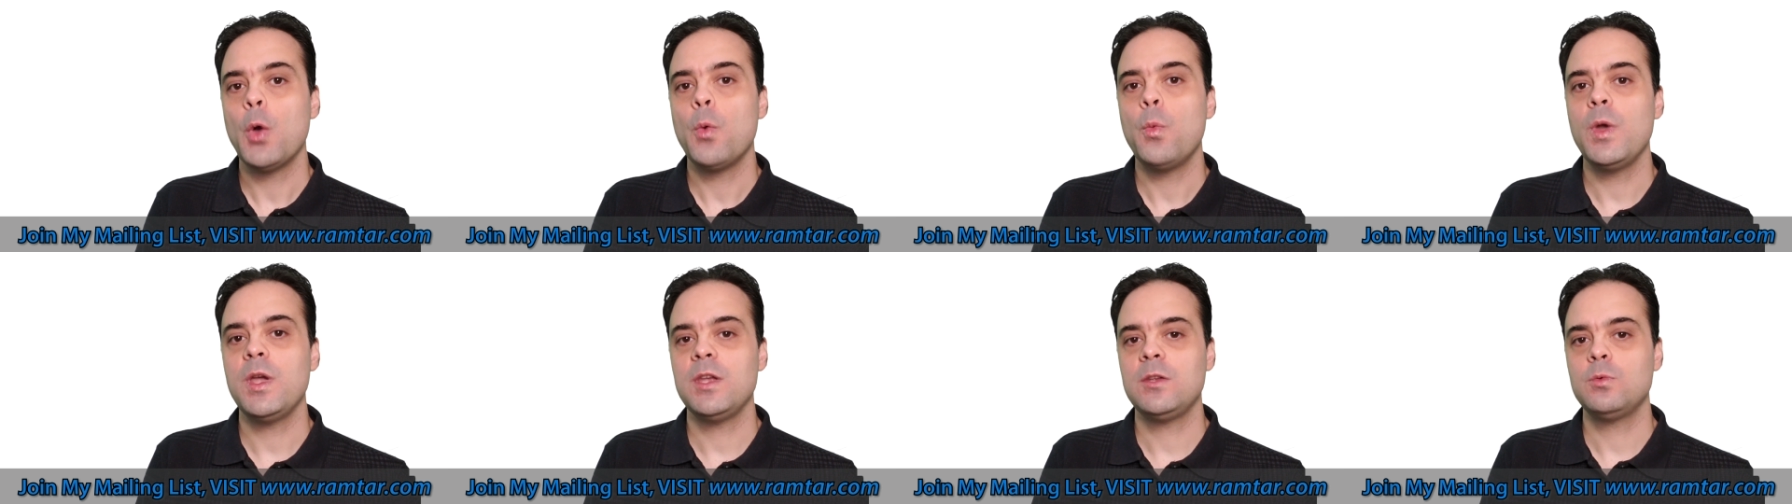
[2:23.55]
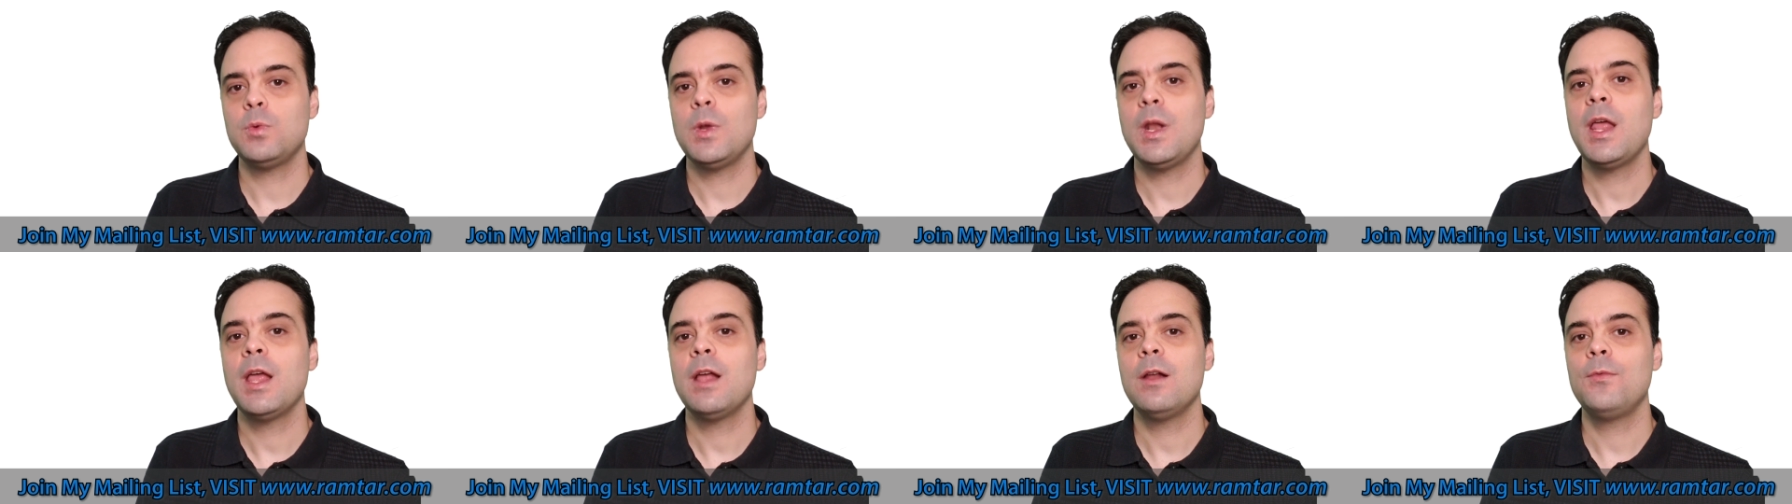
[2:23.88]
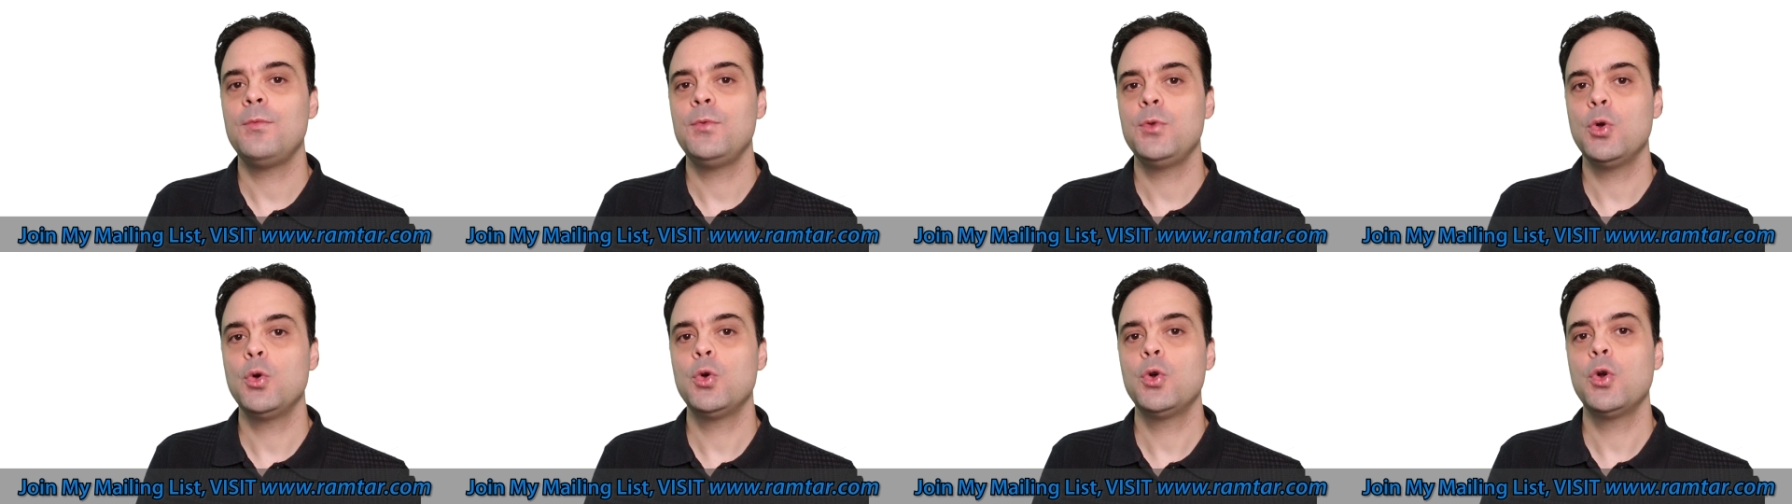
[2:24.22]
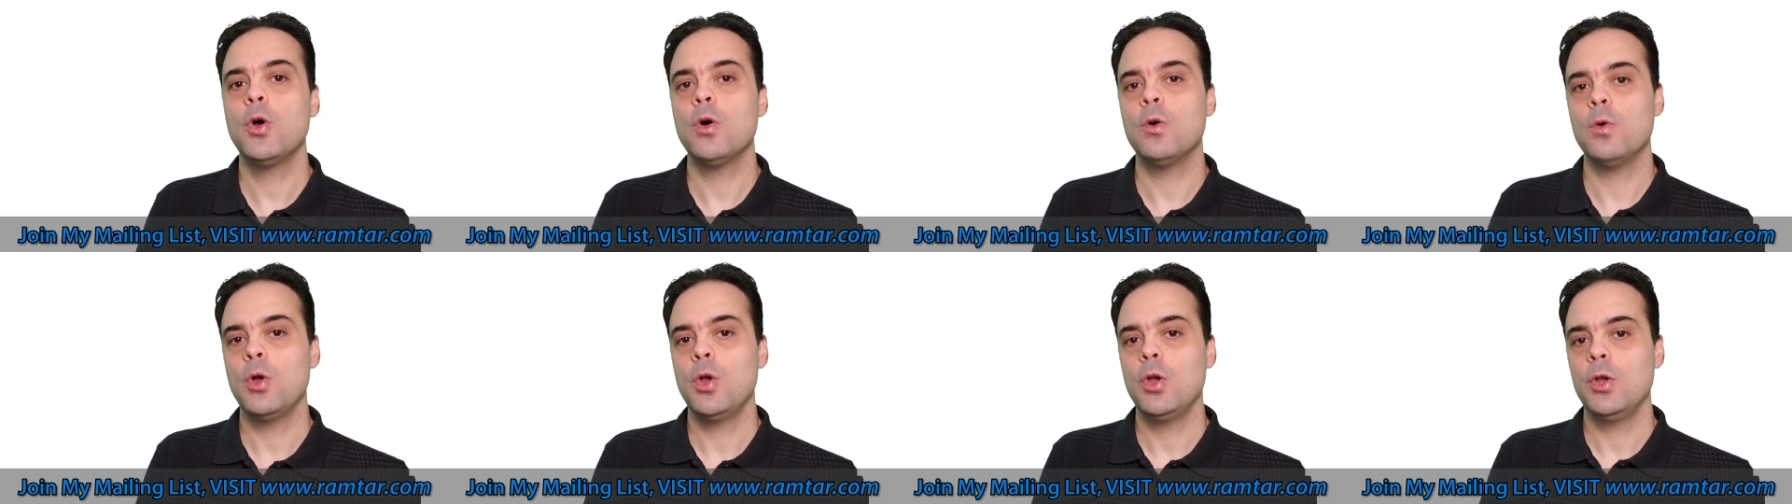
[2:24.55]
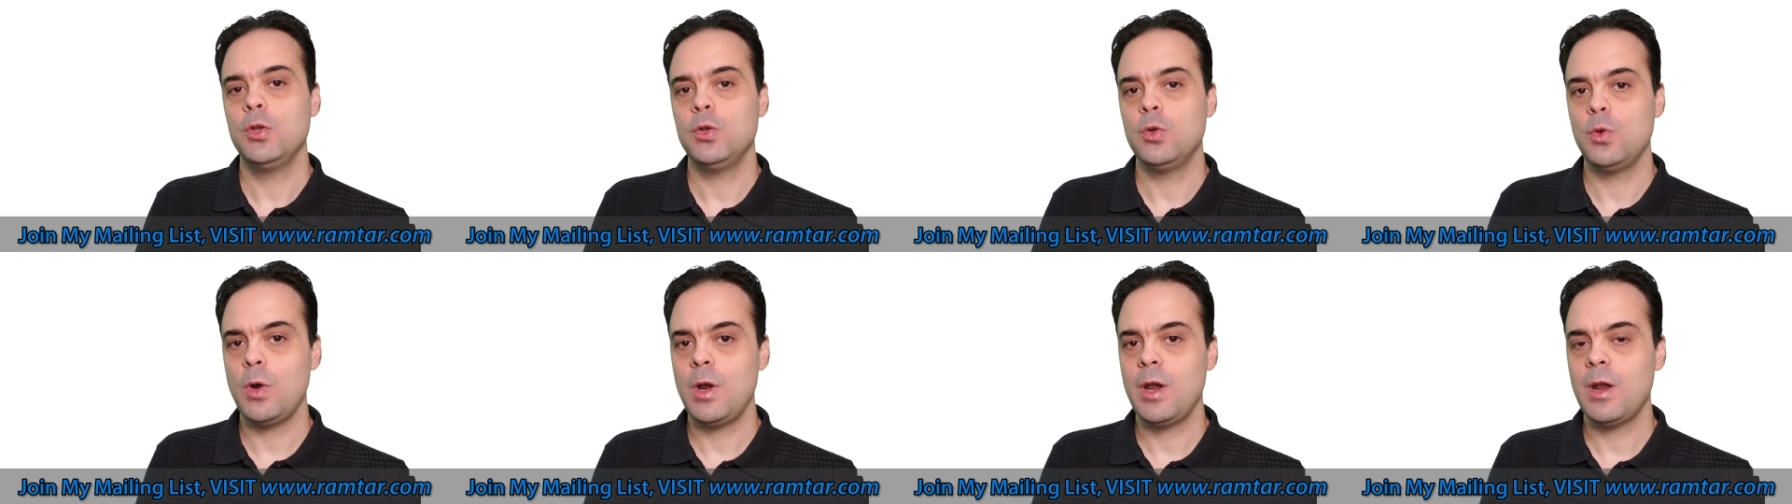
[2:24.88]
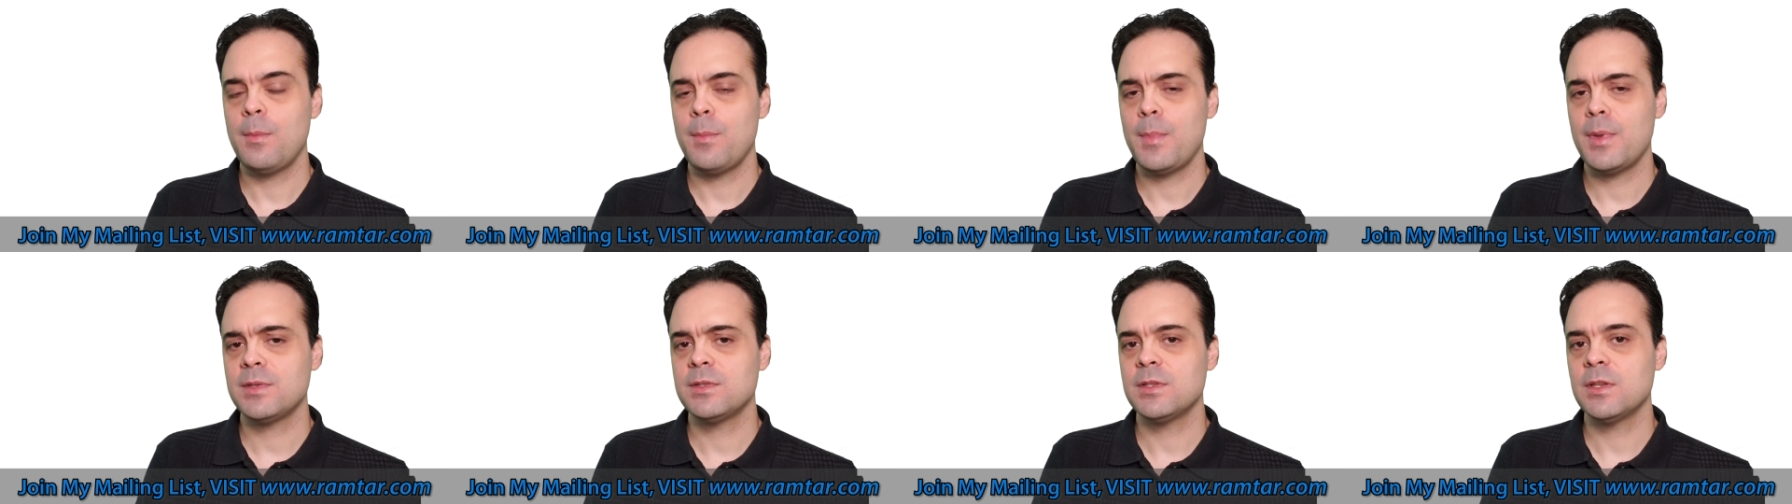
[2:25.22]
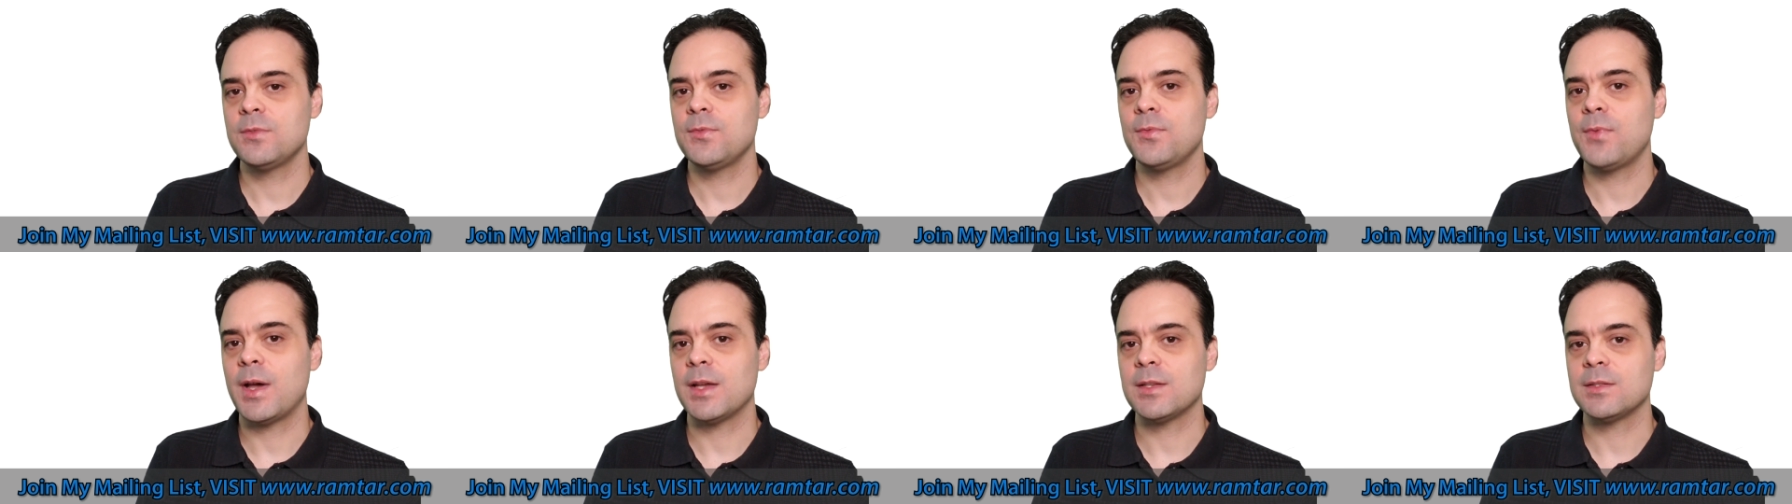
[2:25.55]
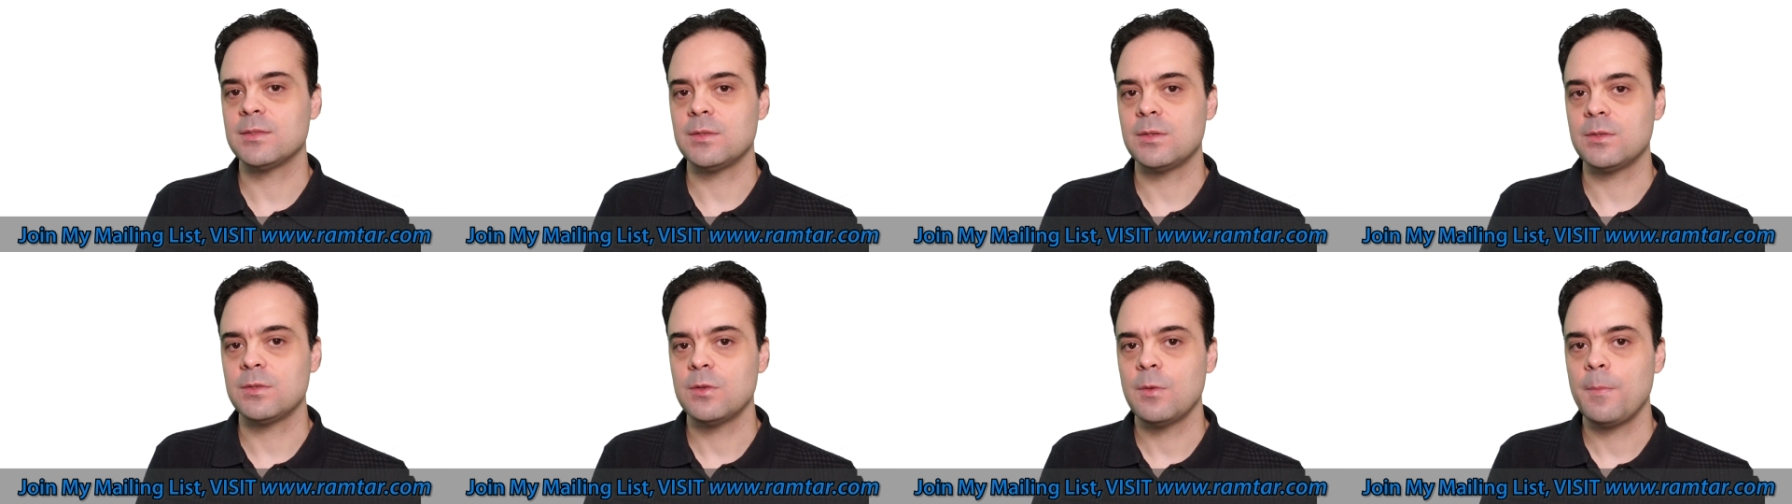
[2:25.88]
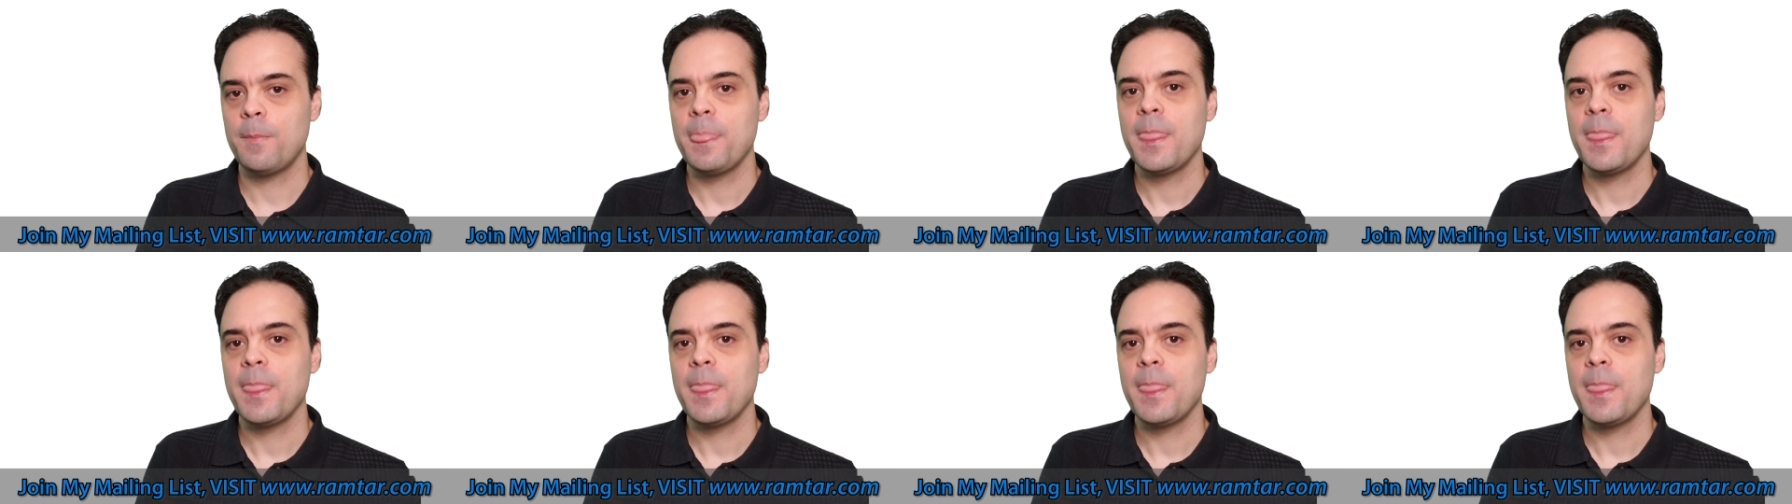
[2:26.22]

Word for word: which will help you grow your online business faster.